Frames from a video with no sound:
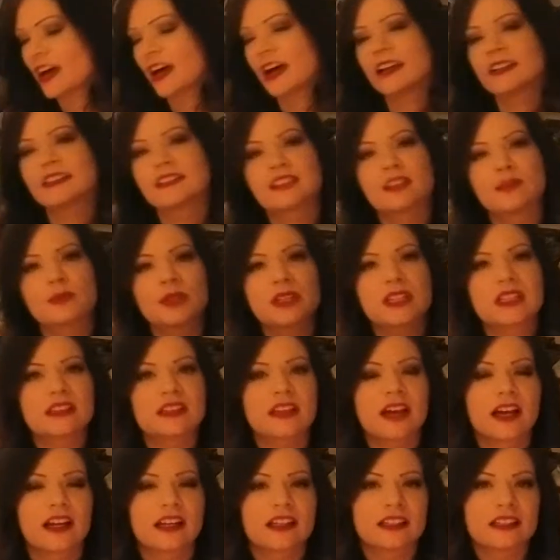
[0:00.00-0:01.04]
somebody
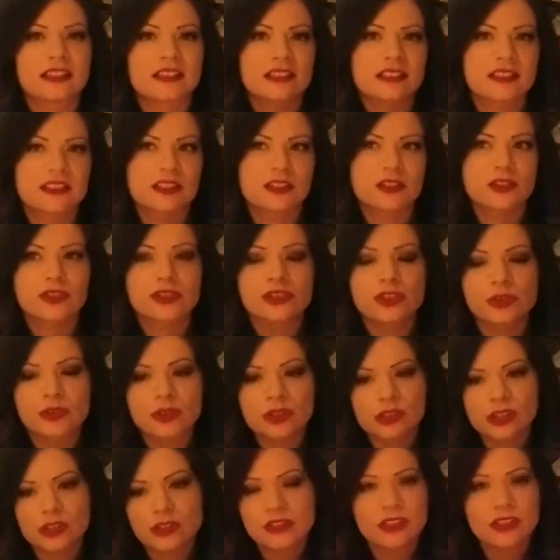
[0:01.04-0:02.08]
that is so
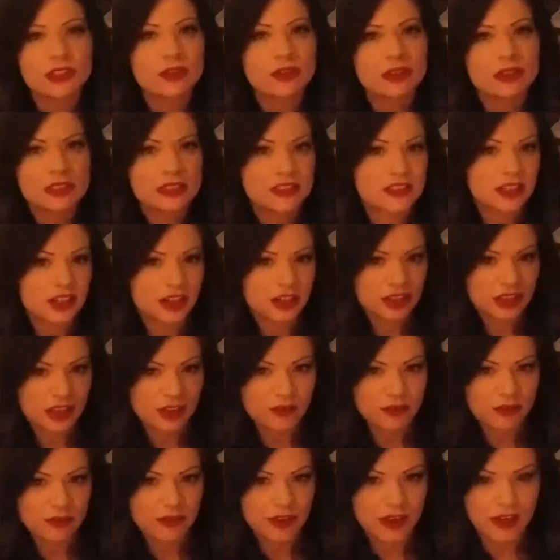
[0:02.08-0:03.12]
close you consider
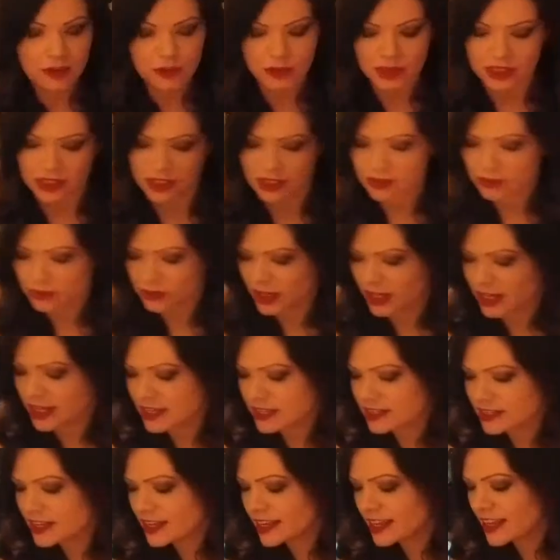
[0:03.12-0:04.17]
them family,
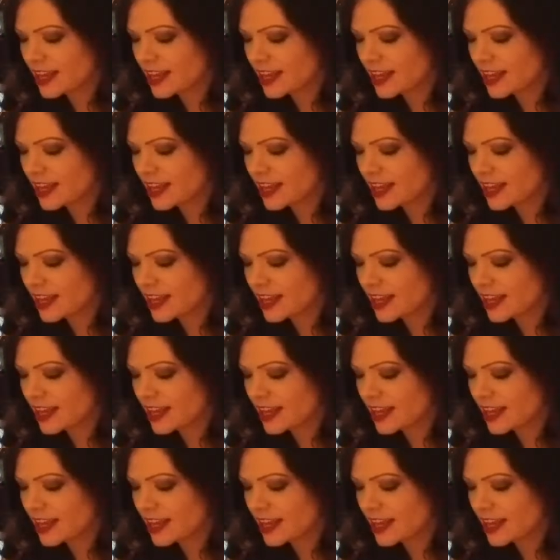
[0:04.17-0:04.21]
right?